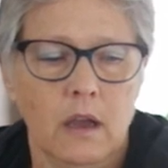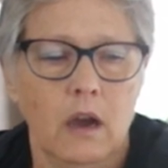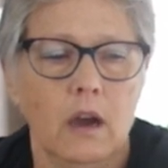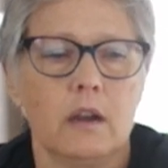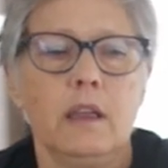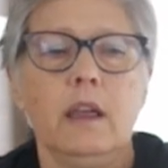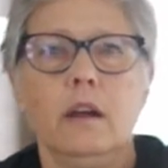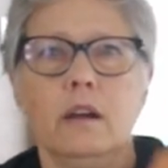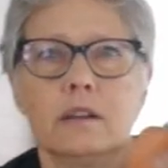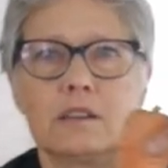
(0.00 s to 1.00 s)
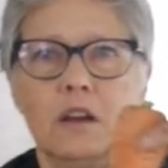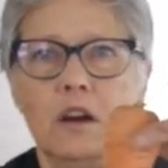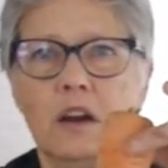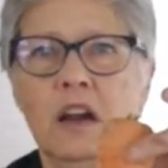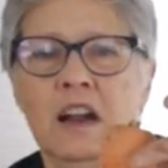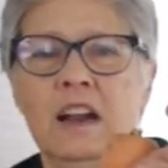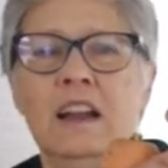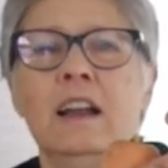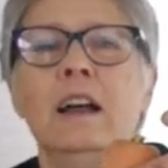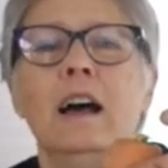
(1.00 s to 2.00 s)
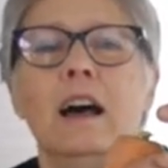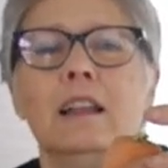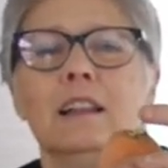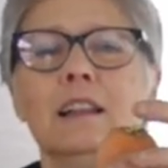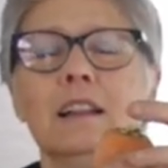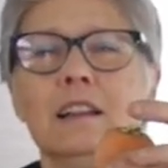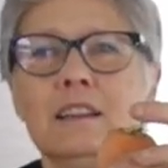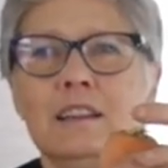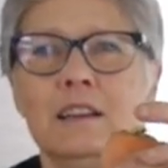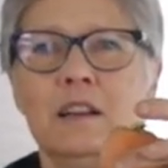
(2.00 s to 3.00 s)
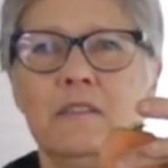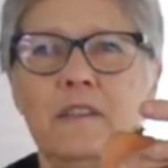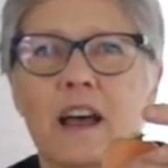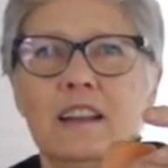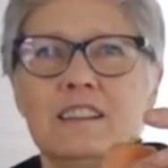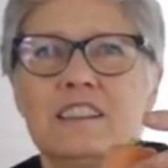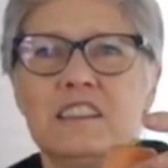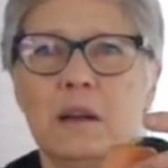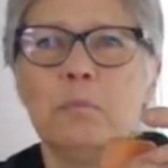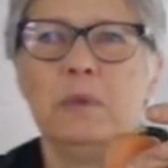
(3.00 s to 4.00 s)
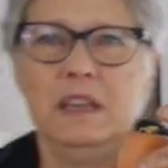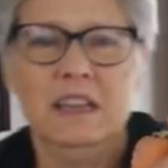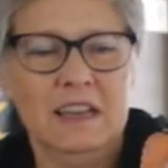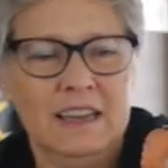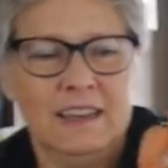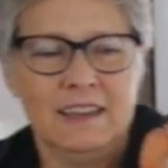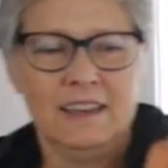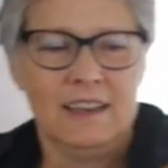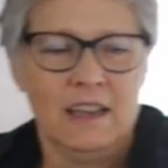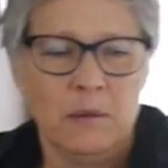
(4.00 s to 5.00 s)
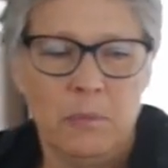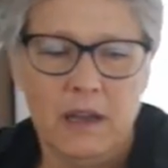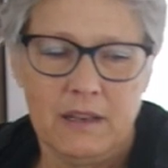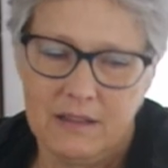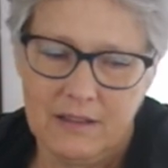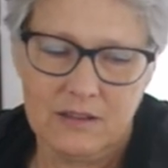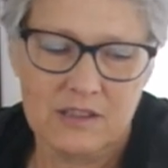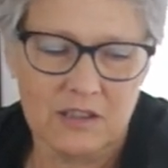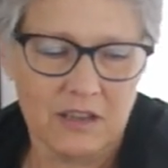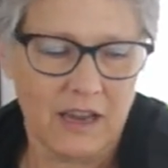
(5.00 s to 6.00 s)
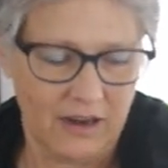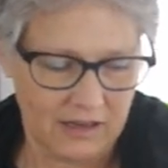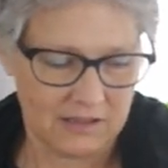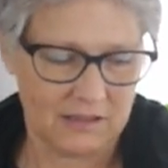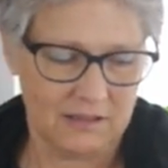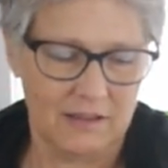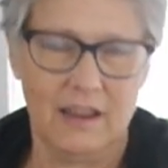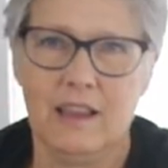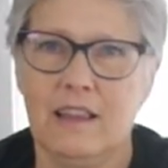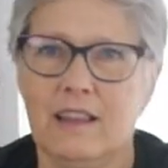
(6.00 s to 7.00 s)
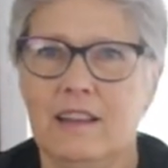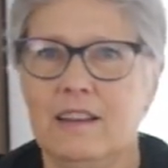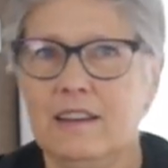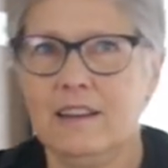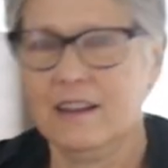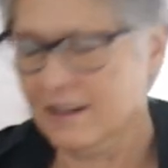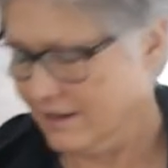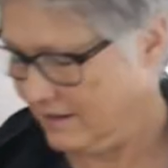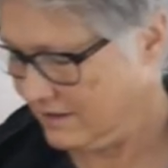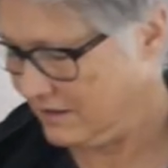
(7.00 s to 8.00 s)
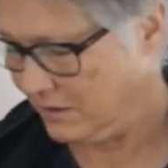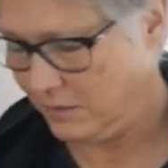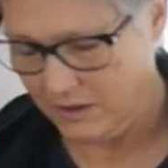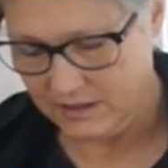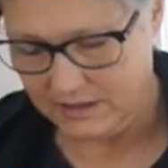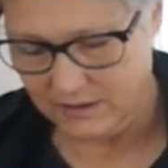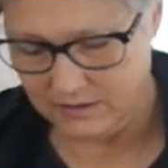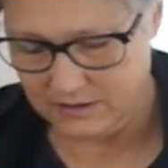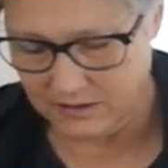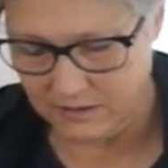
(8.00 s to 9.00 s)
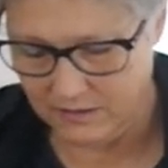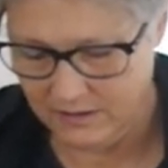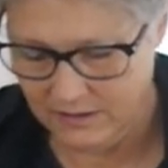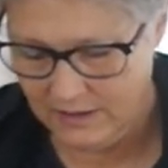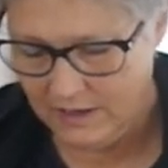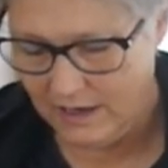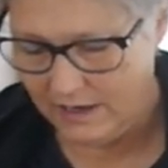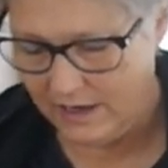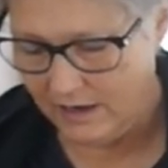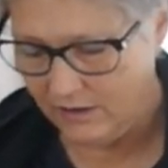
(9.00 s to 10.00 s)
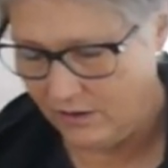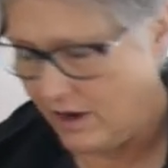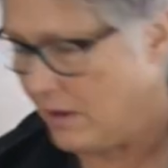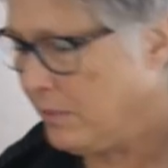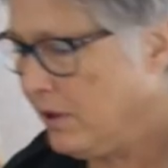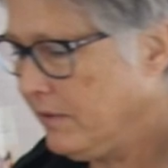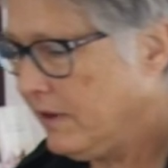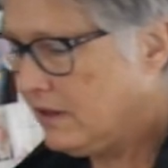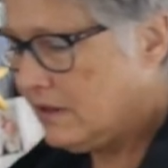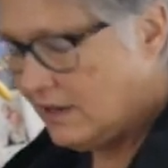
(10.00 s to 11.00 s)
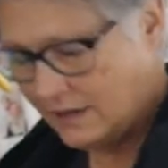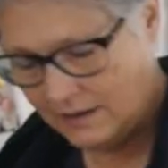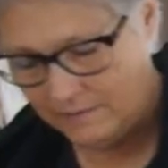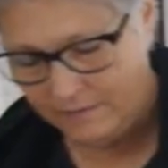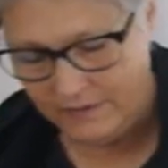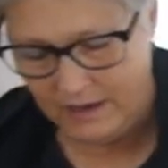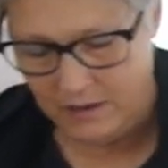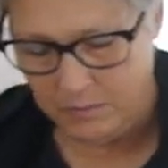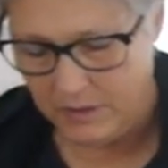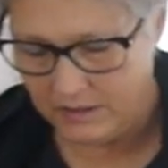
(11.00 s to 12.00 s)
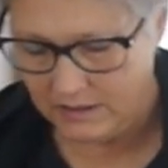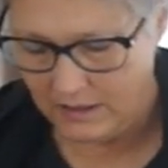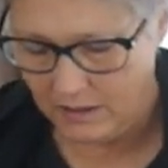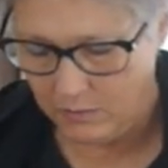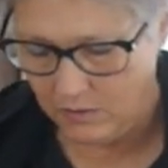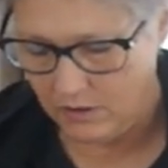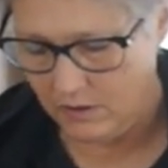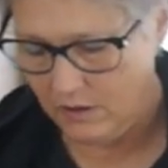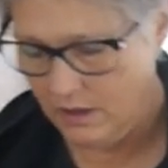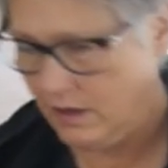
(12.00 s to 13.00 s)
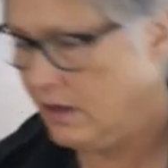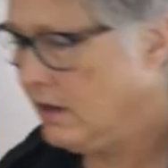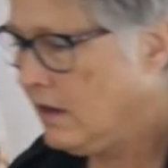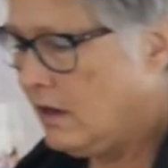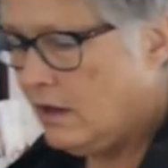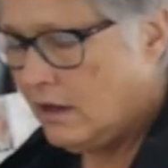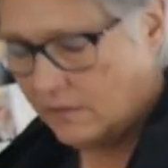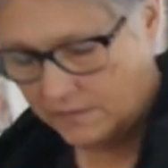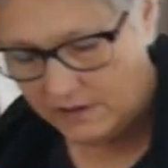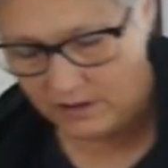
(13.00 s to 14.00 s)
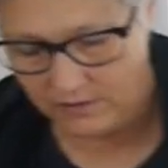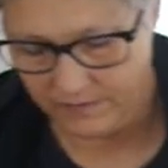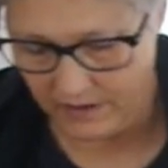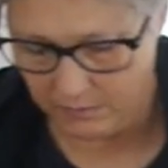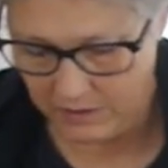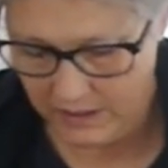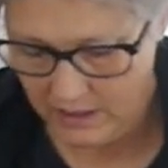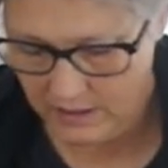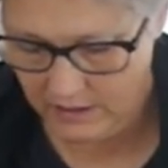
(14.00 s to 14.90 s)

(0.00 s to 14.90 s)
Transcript: our carrots are a little fat and stumpy, but they're still carrots, and it still works out. So again, they're not perfect, but they will feed our family